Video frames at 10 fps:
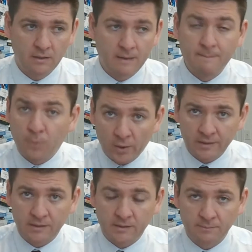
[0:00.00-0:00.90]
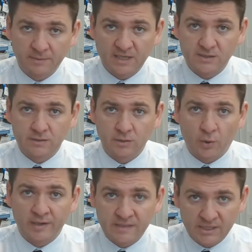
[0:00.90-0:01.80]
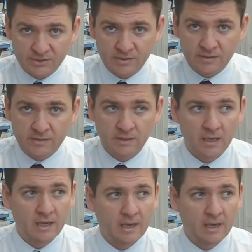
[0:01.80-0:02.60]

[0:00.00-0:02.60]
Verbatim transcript: Important because organizations